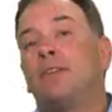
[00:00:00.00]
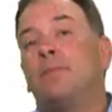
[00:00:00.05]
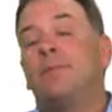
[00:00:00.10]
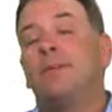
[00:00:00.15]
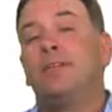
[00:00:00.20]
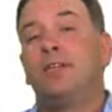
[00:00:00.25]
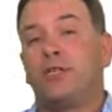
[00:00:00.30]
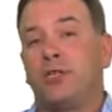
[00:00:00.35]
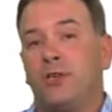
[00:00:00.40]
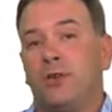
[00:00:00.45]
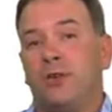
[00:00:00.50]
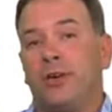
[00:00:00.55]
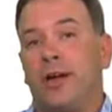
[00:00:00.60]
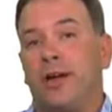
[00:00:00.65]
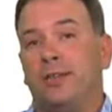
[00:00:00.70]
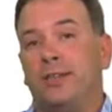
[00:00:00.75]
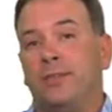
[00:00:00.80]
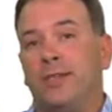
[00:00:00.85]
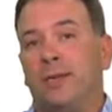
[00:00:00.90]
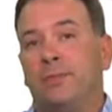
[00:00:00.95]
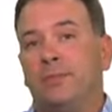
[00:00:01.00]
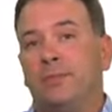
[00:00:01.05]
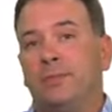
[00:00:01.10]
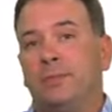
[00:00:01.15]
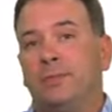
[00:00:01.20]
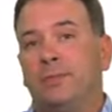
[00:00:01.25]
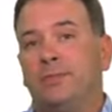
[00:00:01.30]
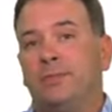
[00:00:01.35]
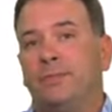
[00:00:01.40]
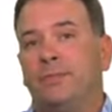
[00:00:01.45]
some additional
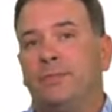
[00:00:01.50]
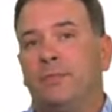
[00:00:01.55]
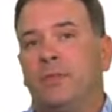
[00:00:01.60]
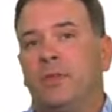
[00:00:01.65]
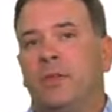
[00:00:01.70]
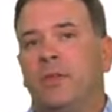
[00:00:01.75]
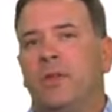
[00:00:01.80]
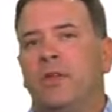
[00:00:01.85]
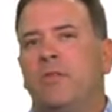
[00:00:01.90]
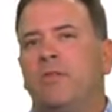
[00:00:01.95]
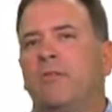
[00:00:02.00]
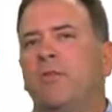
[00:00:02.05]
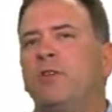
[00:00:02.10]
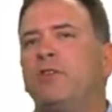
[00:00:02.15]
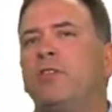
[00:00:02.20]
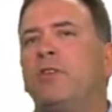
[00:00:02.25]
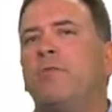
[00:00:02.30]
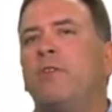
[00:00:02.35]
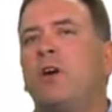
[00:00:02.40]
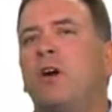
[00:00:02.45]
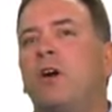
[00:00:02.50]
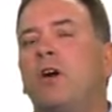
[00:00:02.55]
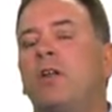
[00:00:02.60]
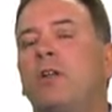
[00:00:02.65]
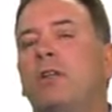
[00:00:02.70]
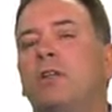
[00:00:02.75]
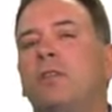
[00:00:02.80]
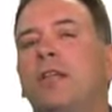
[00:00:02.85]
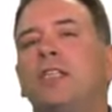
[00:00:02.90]
concepts. First of all,